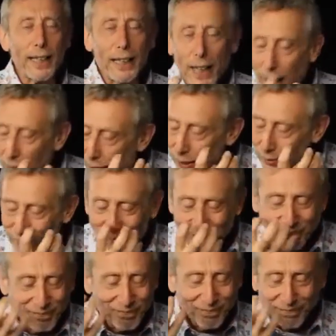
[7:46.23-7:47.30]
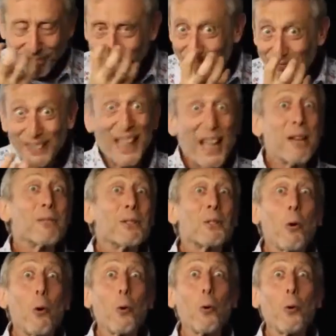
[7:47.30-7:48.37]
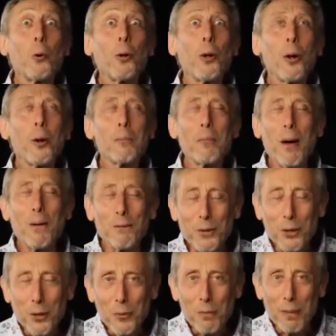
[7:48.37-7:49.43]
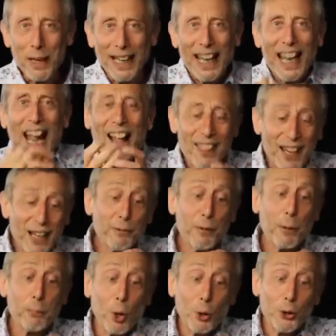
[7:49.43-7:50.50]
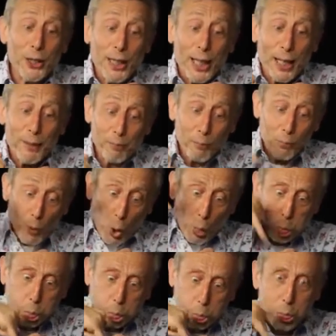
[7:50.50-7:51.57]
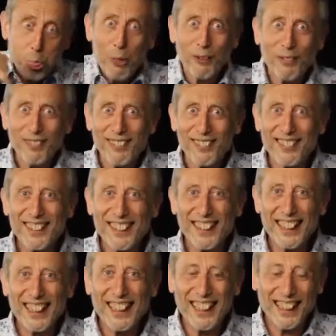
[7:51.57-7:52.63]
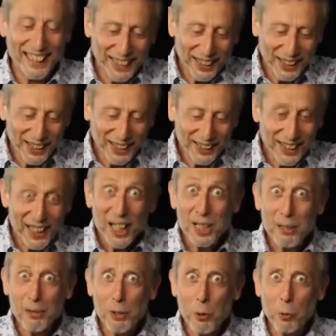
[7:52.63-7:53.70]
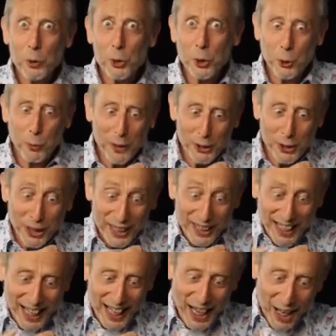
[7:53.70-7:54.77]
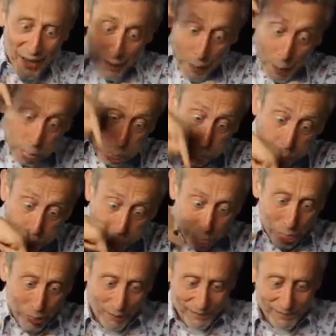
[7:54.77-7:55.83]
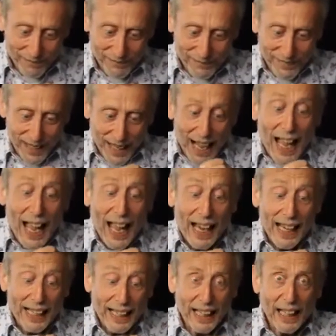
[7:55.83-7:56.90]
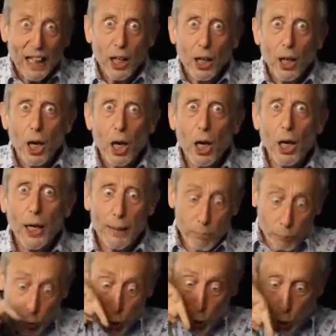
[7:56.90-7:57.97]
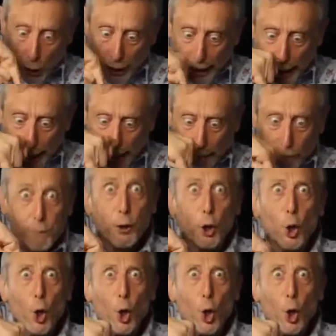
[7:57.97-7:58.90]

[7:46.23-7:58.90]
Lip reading: it, it was all perfumey. And then if you prodded it, yeah, it was all squidgy, yeah. Hey, I'm drilling for